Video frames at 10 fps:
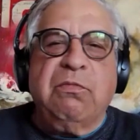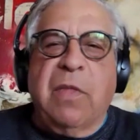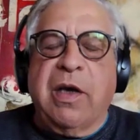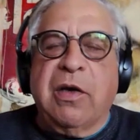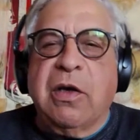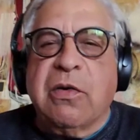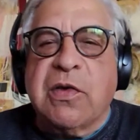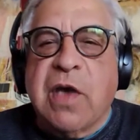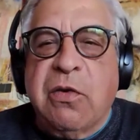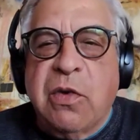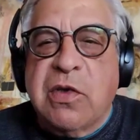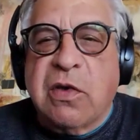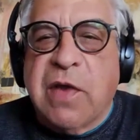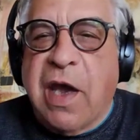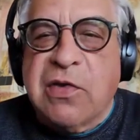I don't know is hundreds or
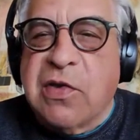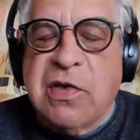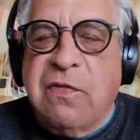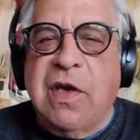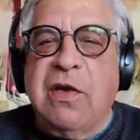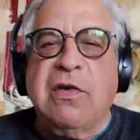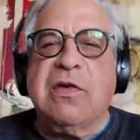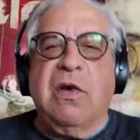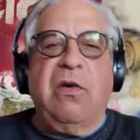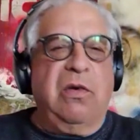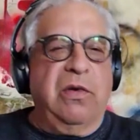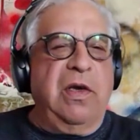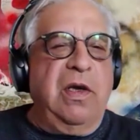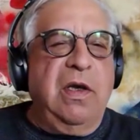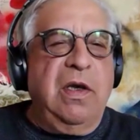thousands of years old.
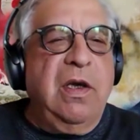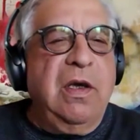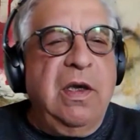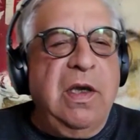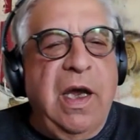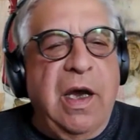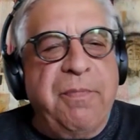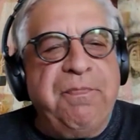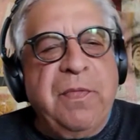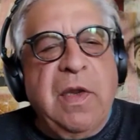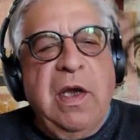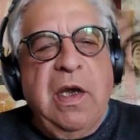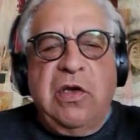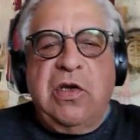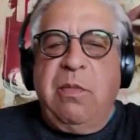Yeah.
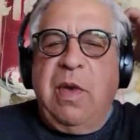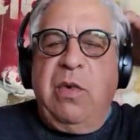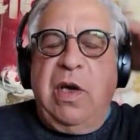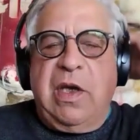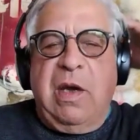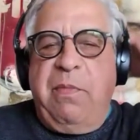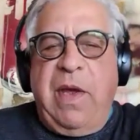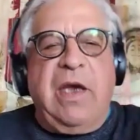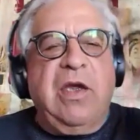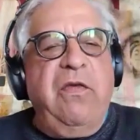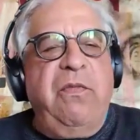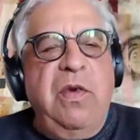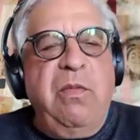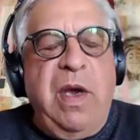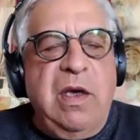Jim, I want to come back. You
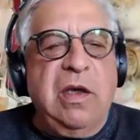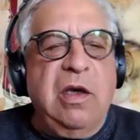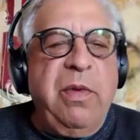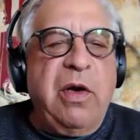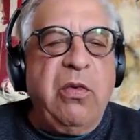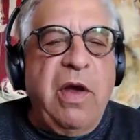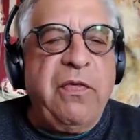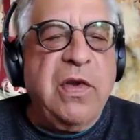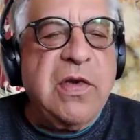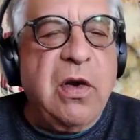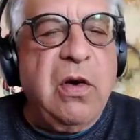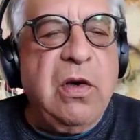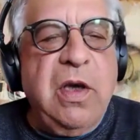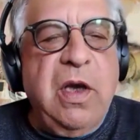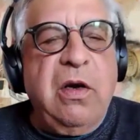made a little bit of reference
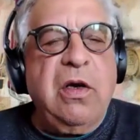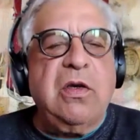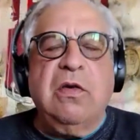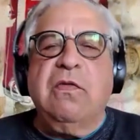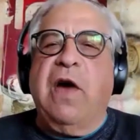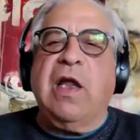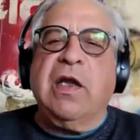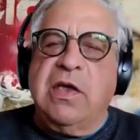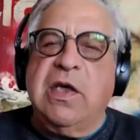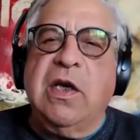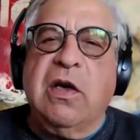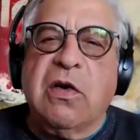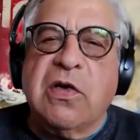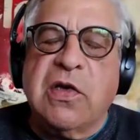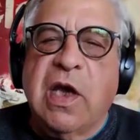earlier to
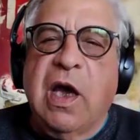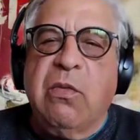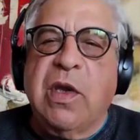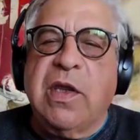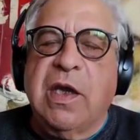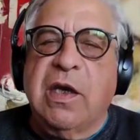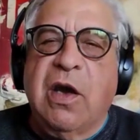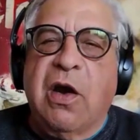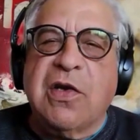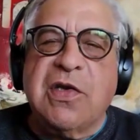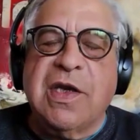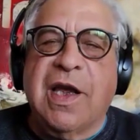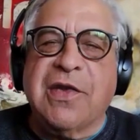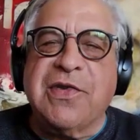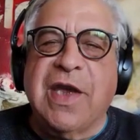volunteers within
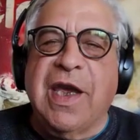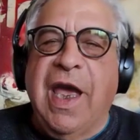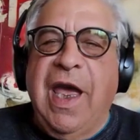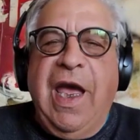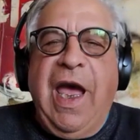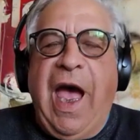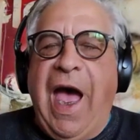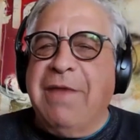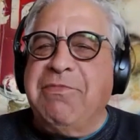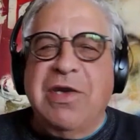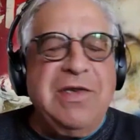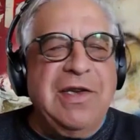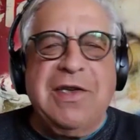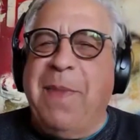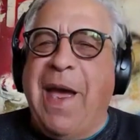RCLC. Just
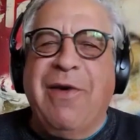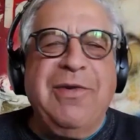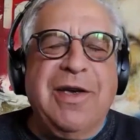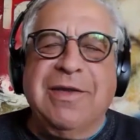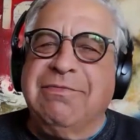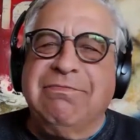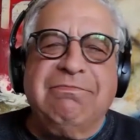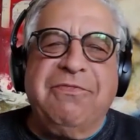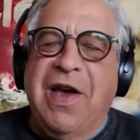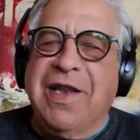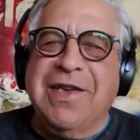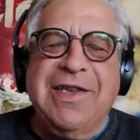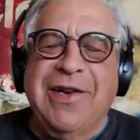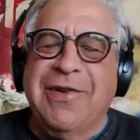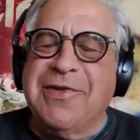expound on
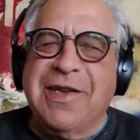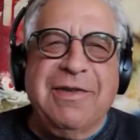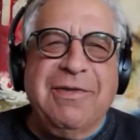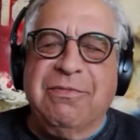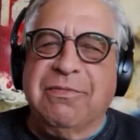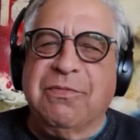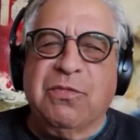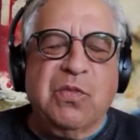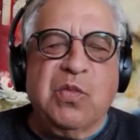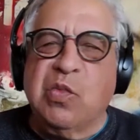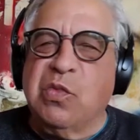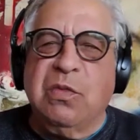volunteers and